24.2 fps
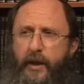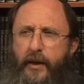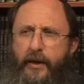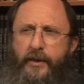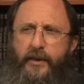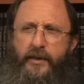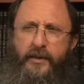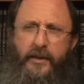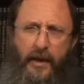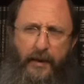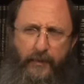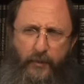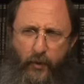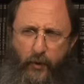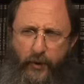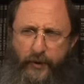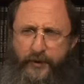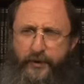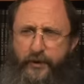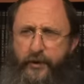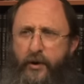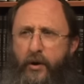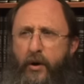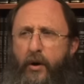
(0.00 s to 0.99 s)
He says, I'm
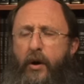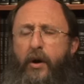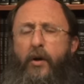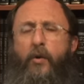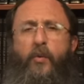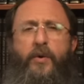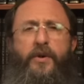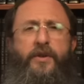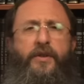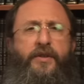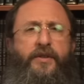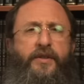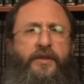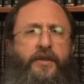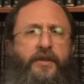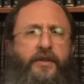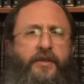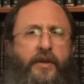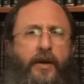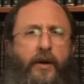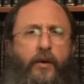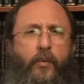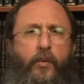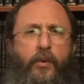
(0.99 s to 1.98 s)
going to call
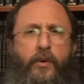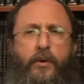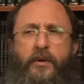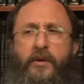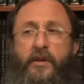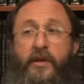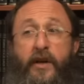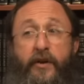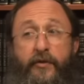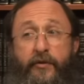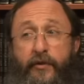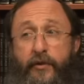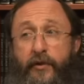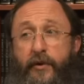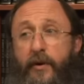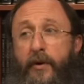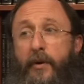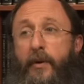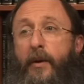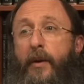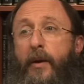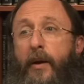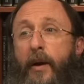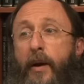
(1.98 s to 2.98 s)
witnesses that will
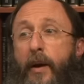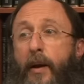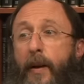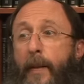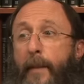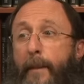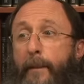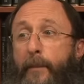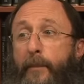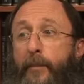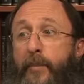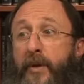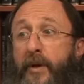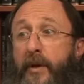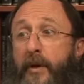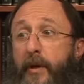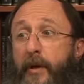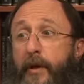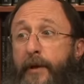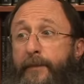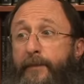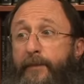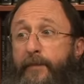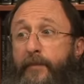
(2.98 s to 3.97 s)
never
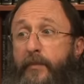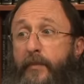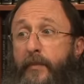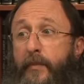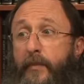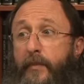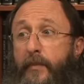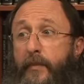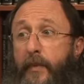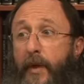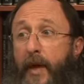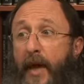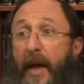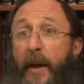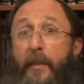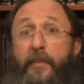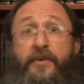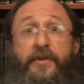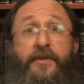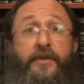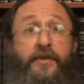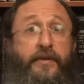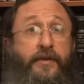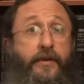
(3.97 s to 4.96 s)
be
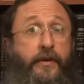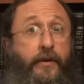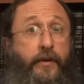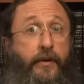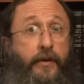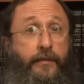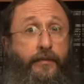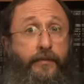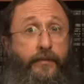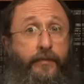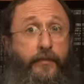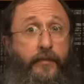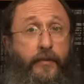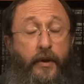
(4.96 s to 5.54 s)
absentee,